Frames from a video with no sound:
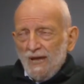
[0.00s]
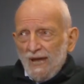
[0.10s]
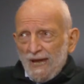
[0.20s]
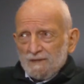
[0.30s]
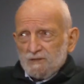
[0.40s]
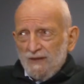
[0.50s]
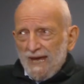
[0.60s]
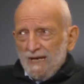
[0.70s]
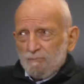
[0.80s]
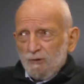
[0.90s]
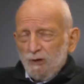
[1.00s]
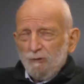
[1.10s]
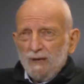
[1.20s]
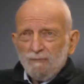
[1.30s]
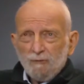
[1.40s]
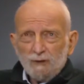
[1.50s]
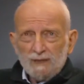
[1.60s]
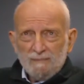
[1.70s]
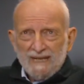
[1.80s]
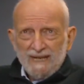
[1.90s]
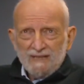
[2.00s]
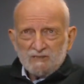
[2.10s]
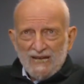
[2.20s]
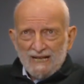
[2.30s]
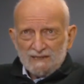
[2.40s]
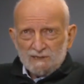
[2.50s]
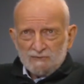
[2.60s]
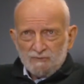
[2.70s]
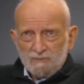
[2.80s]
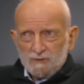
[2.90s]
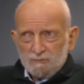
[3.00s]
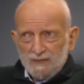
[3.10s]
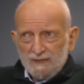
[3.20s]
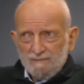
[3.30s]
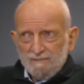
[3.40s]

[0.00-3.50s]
And so they had a program for eliminating jackals from Israel.